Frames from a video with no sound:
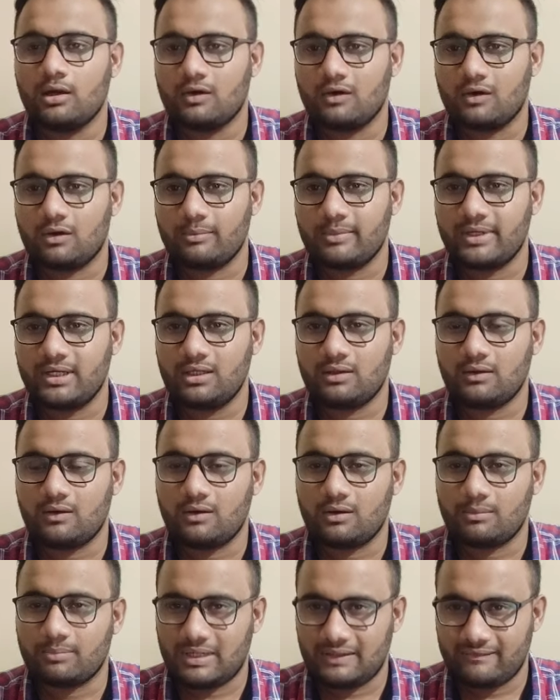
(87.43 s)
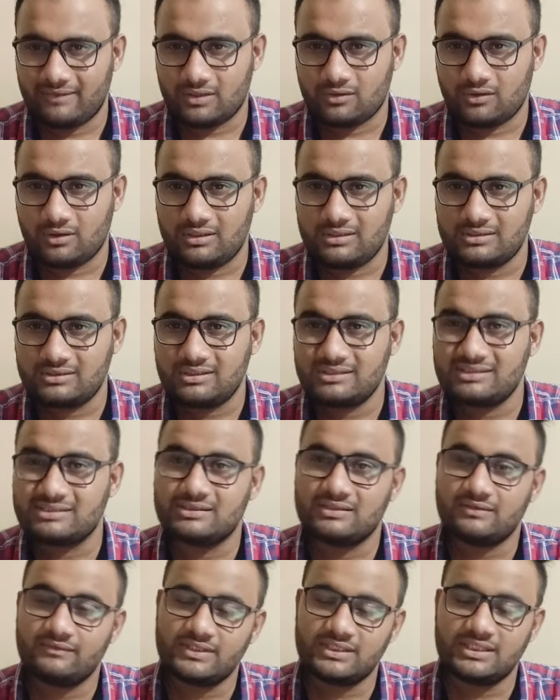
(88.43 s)
government or private
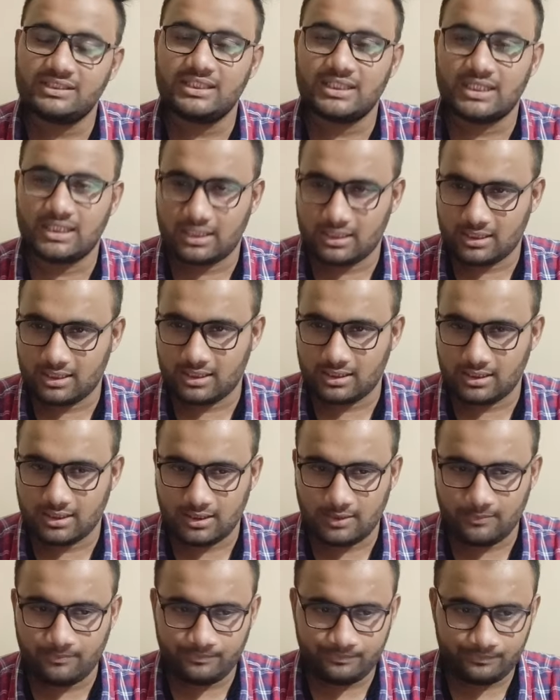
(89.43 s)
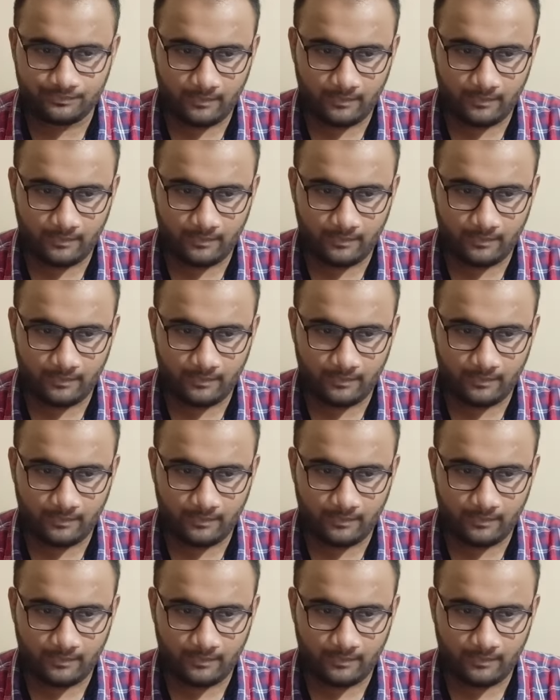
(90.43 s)
colleges within the Karnataka.